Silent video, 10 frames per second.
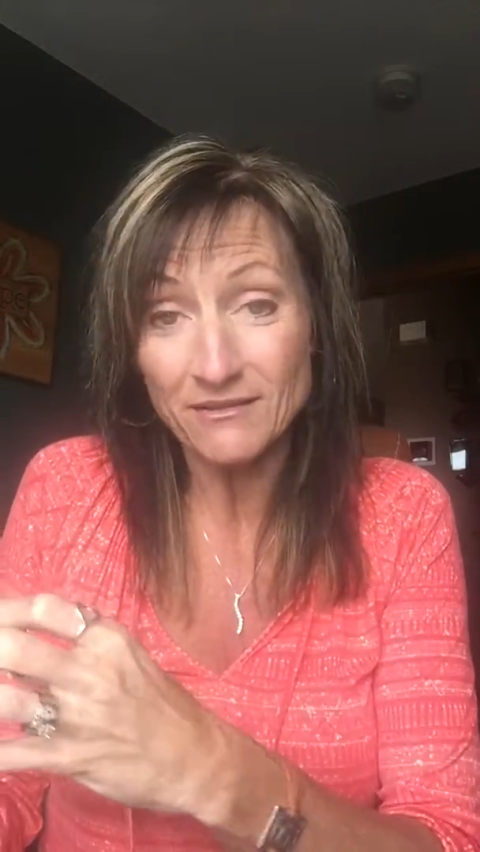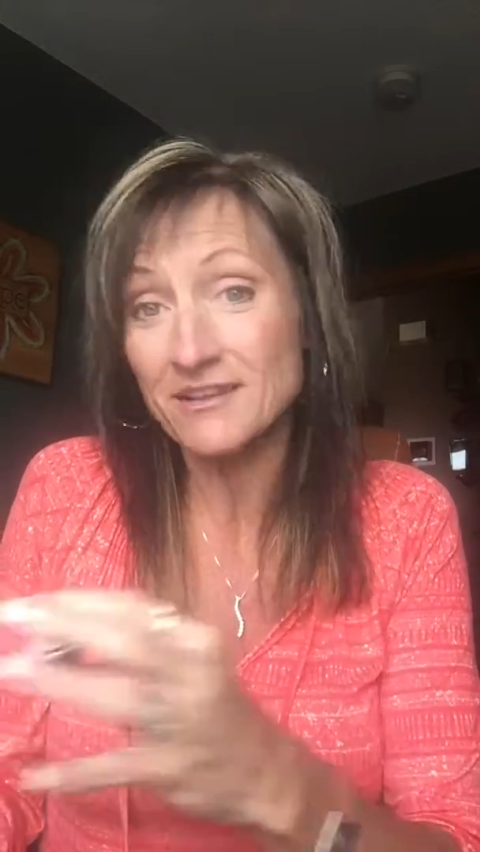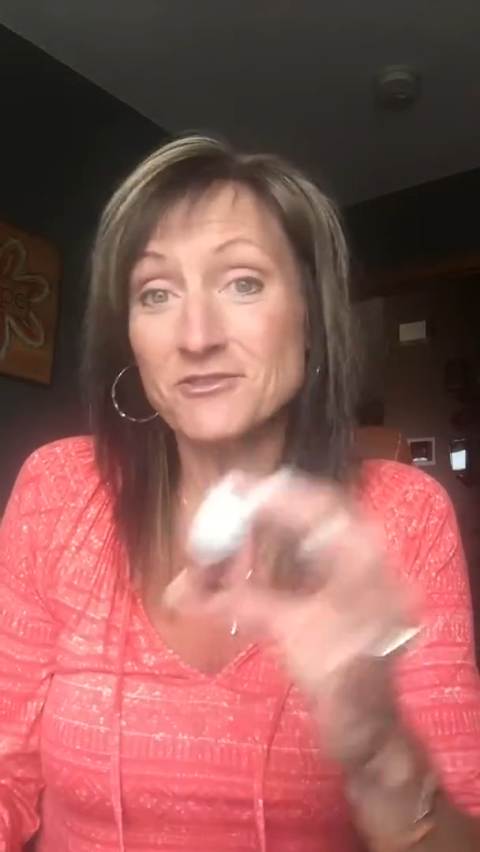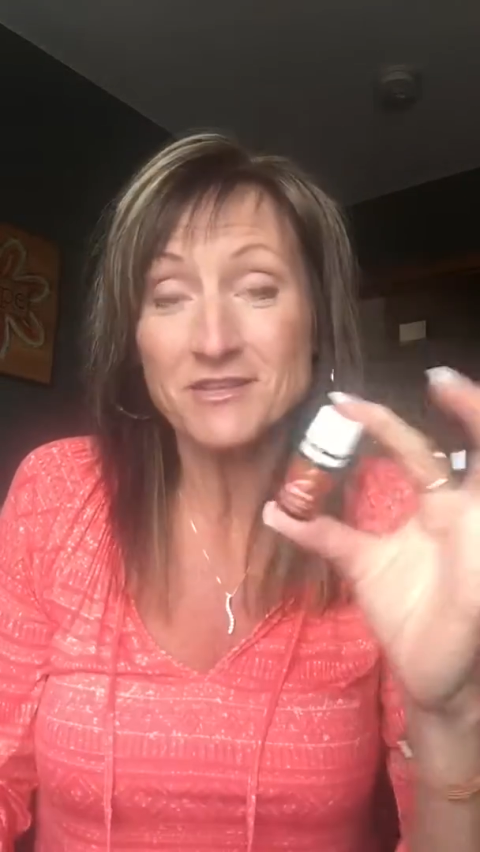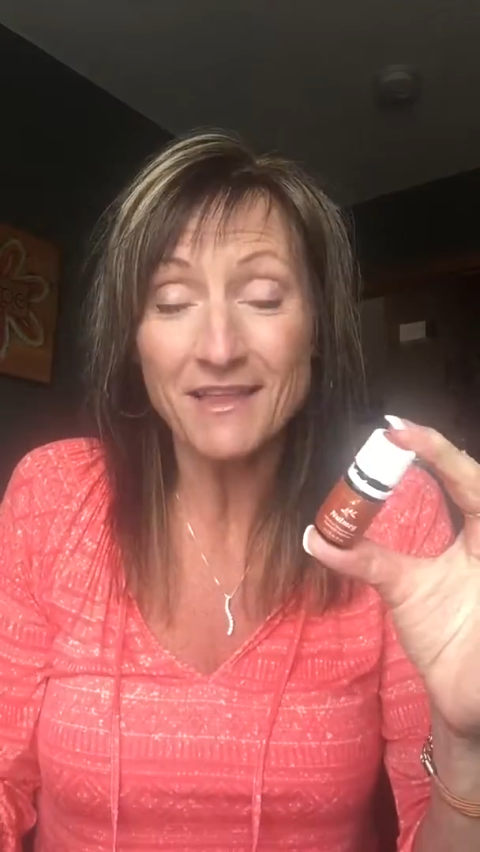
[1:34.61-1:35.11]

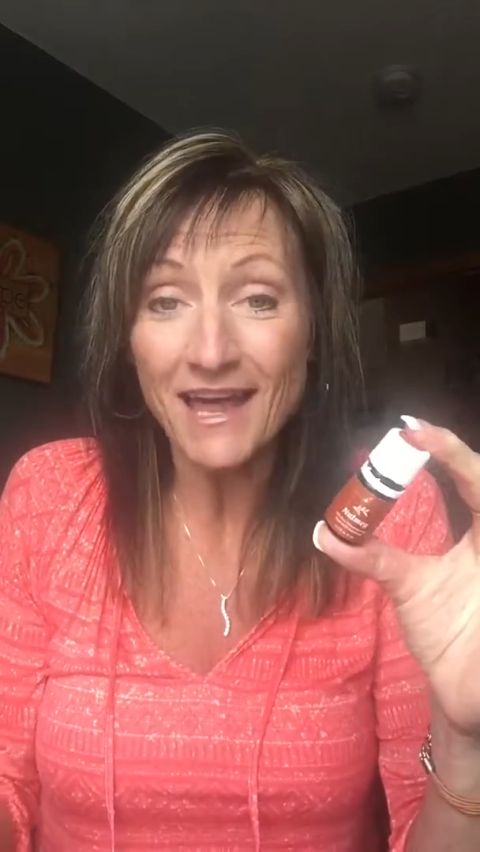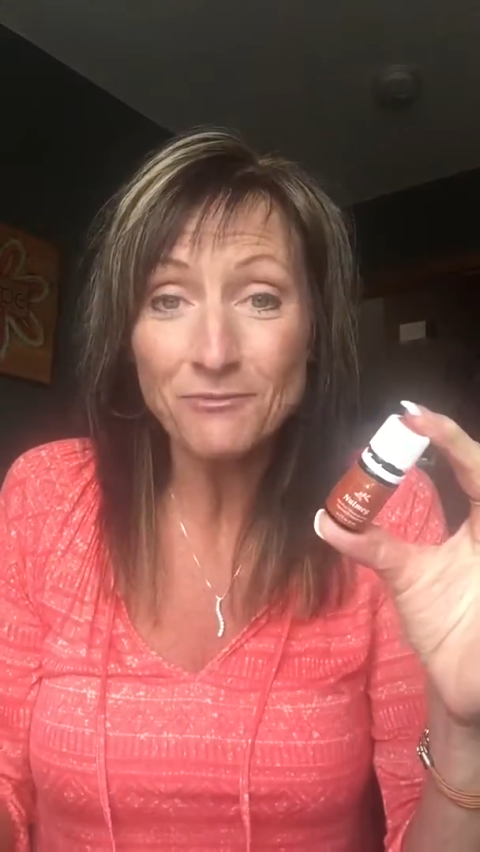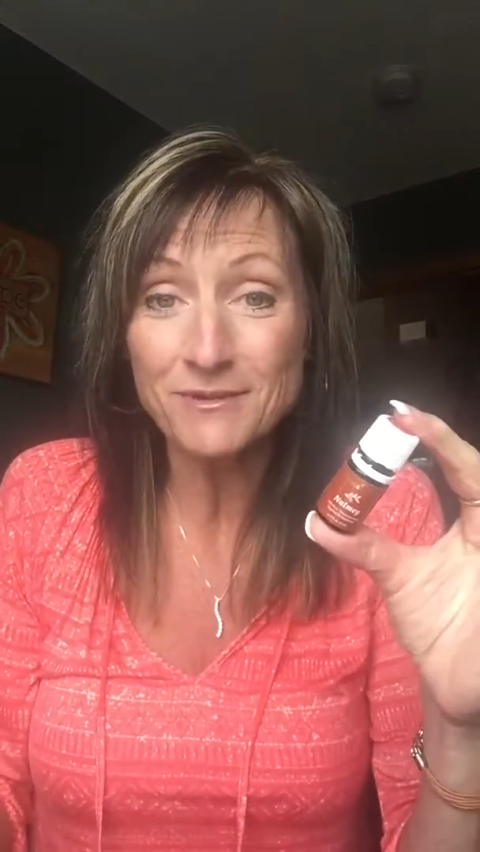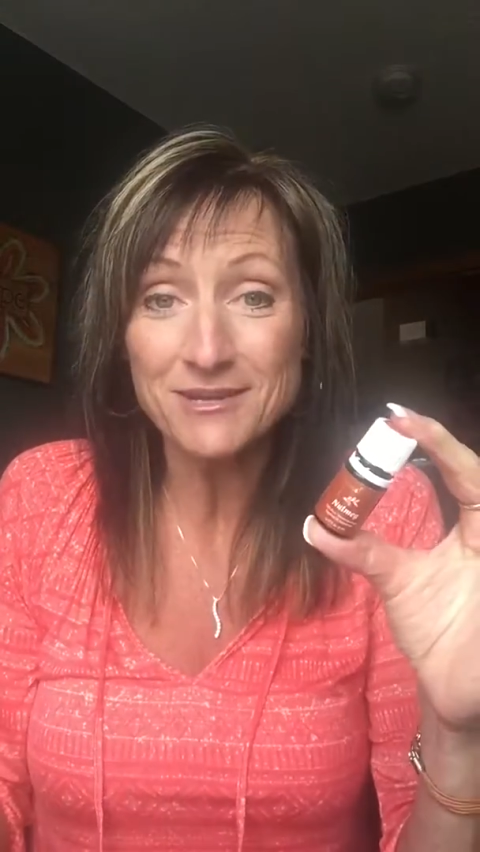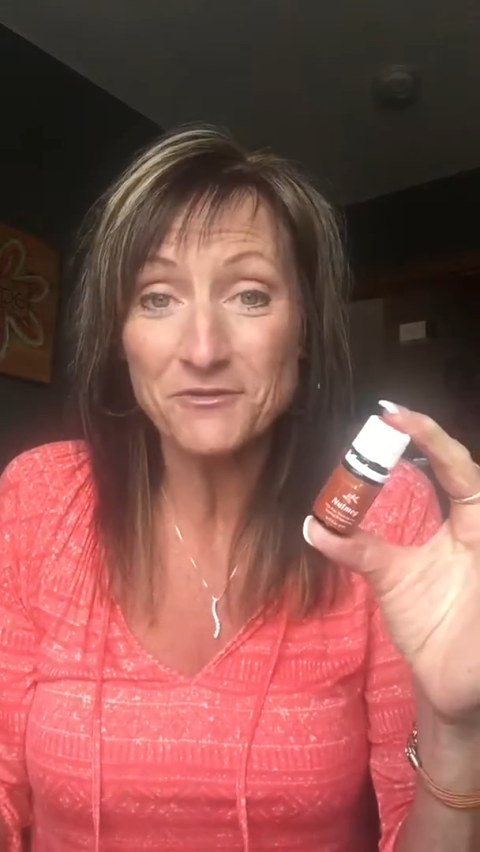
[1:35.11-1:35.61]
Because there's a lot
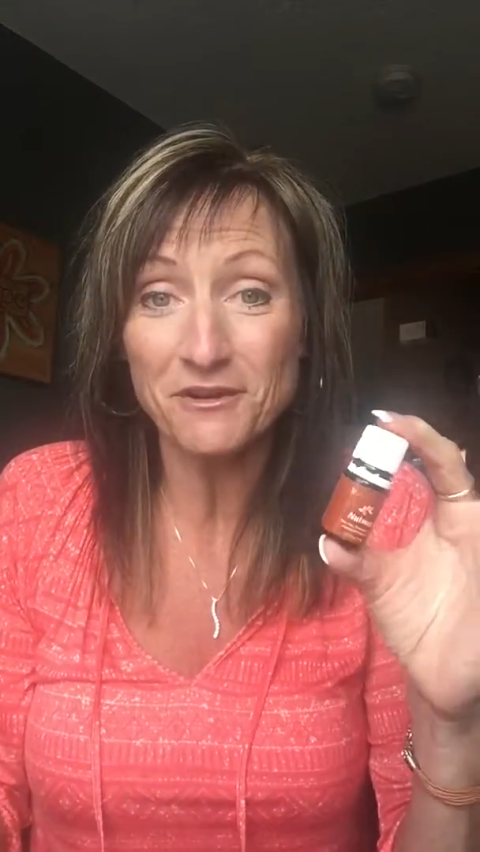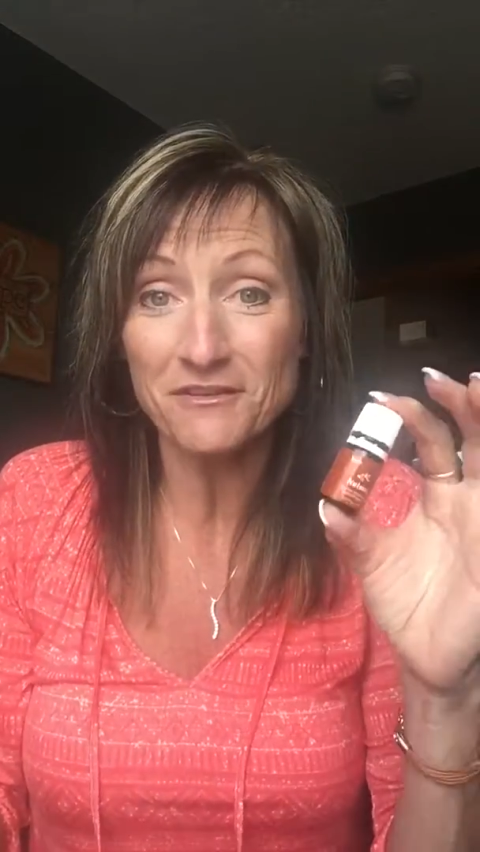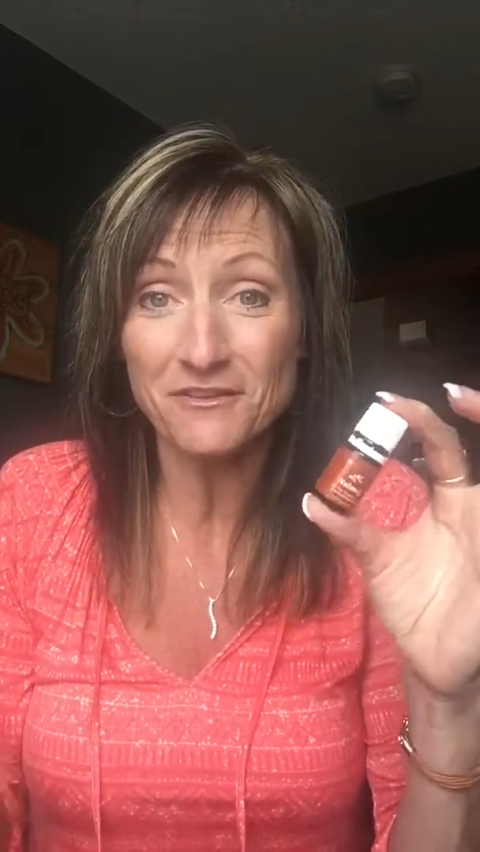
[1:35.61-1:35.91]
of ones out there,